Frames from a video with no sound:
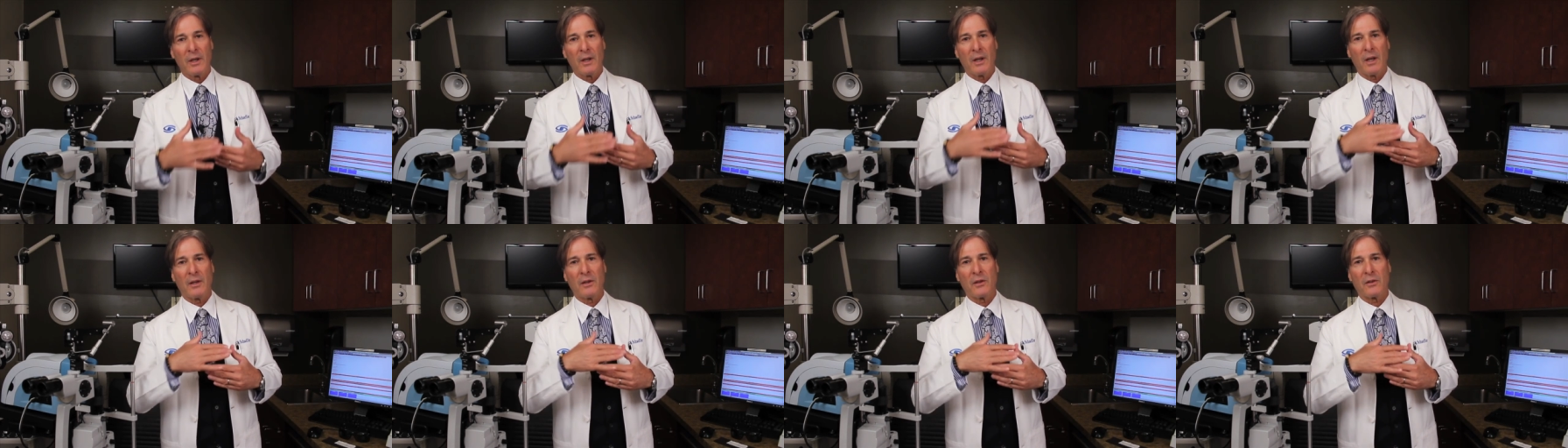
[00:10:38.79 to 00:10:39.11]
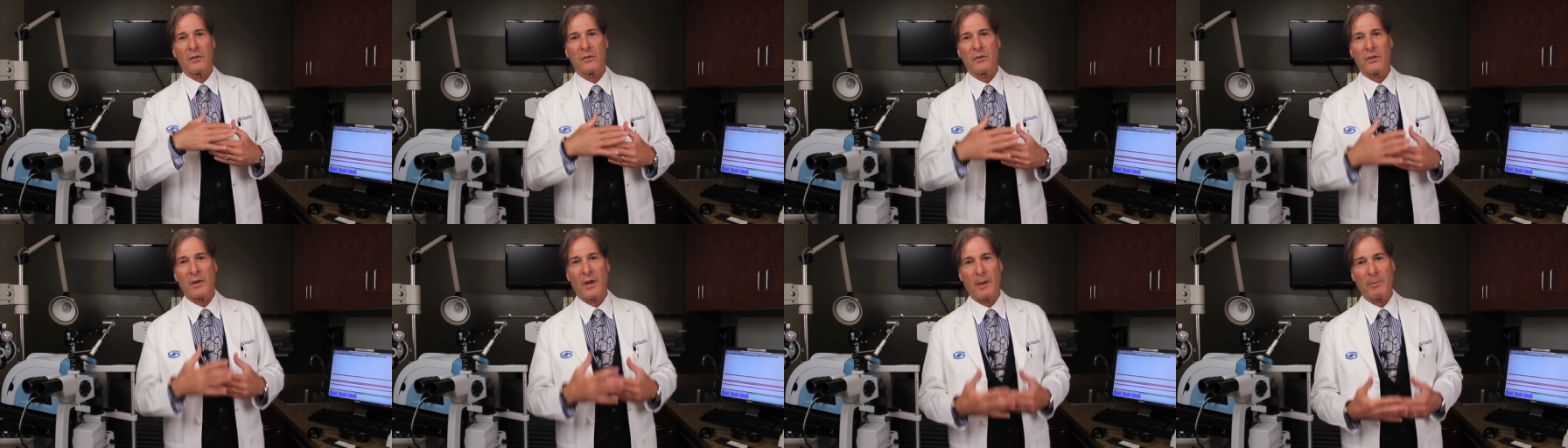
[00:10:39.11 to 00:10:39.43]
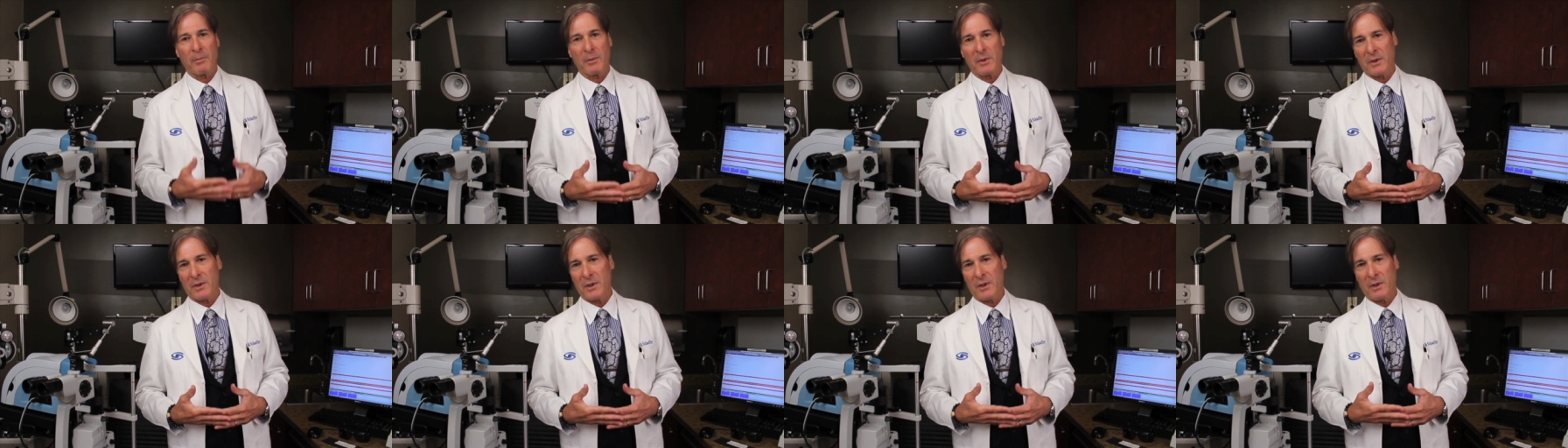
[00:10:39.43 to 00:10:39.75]
and to
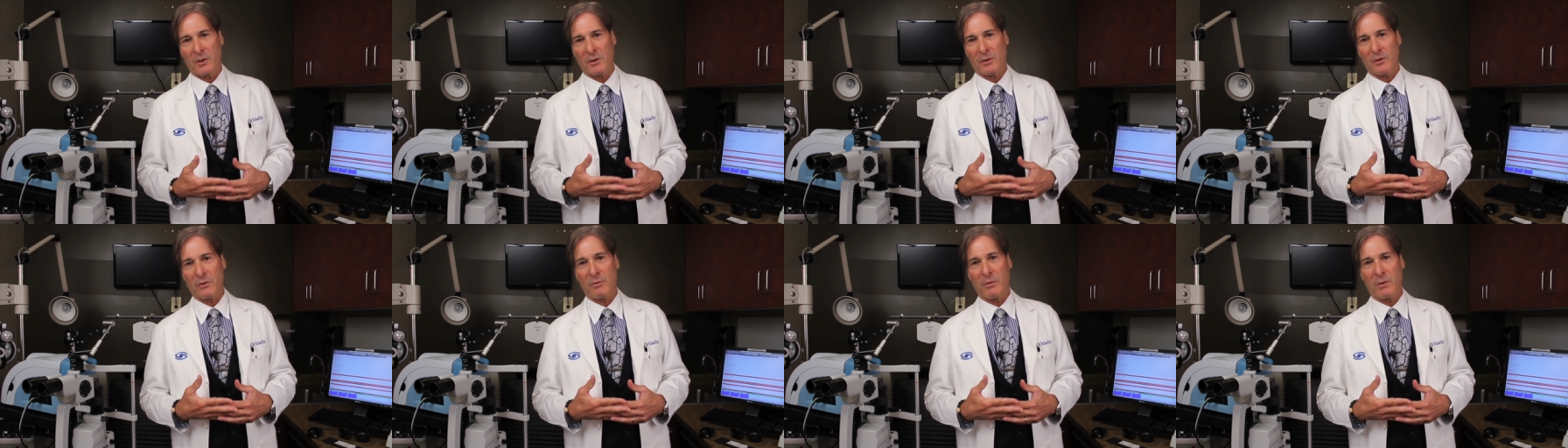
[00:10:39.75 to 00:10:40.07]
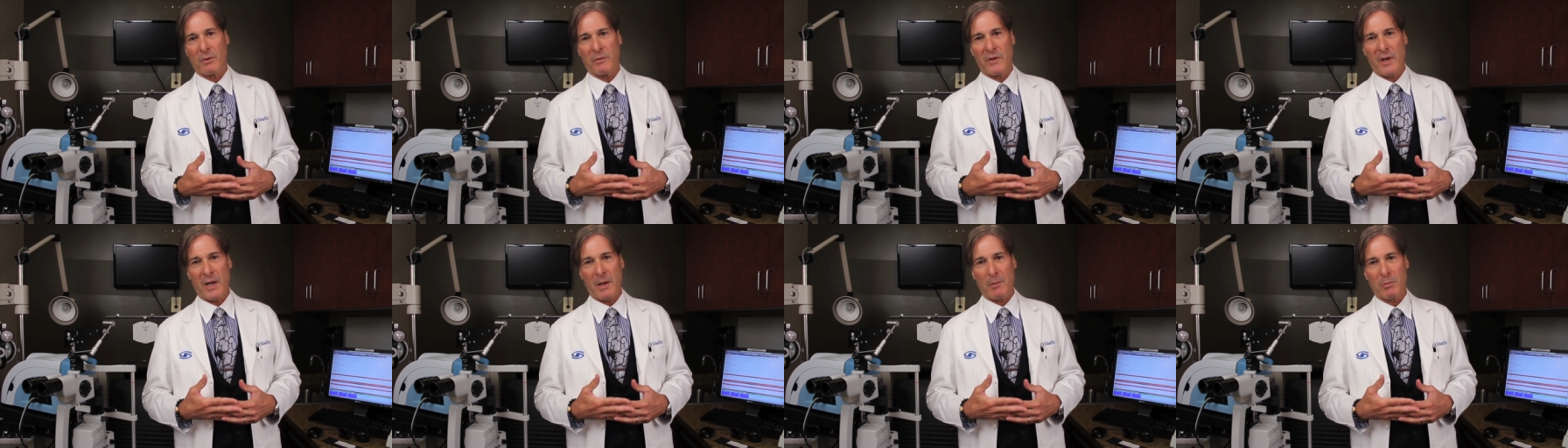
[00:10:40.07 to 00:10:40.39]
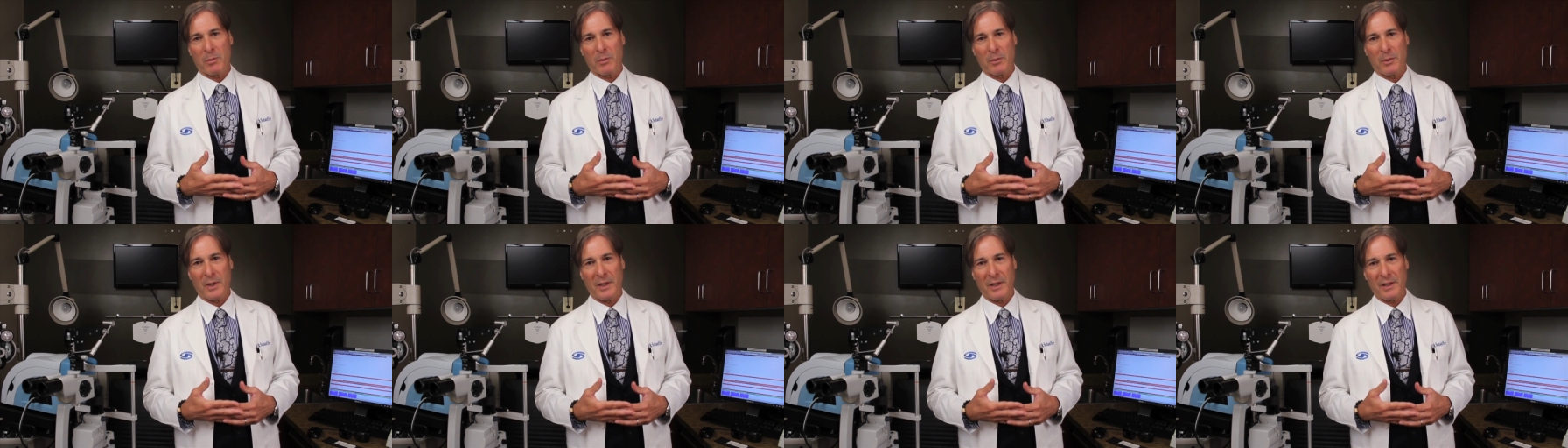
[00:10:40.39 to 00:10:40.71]
stop the tears from
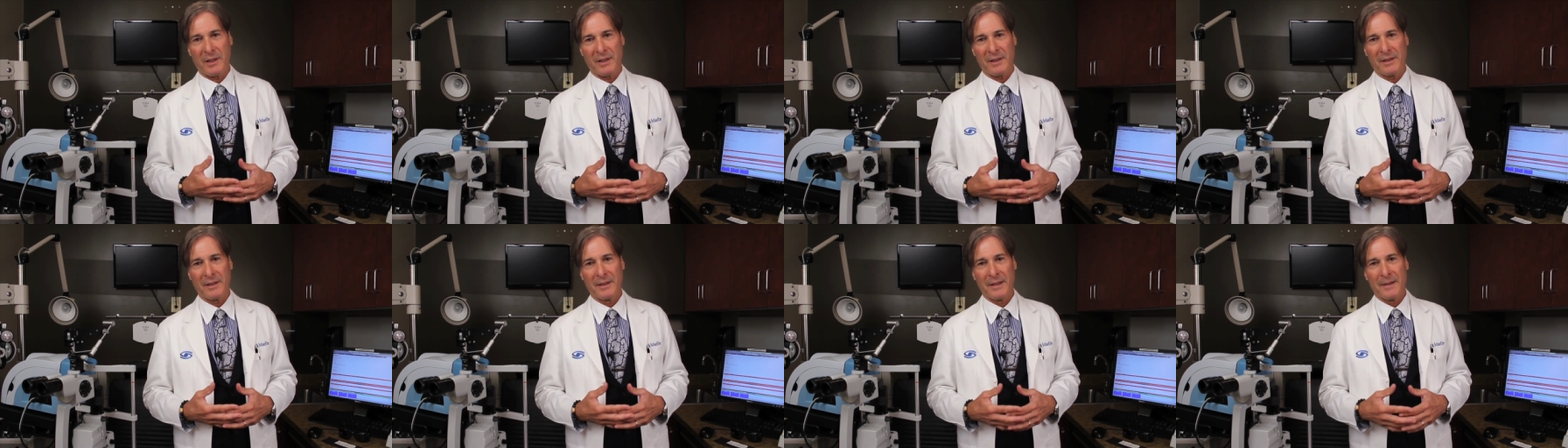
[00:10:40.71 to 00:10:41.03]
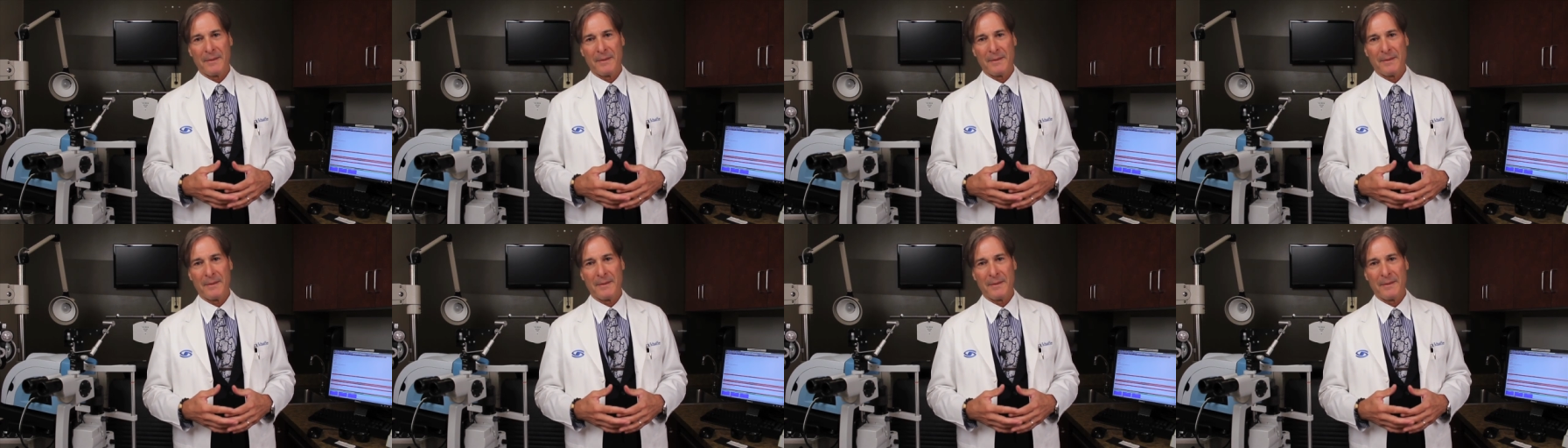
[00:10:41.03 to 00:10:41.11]
evaporating.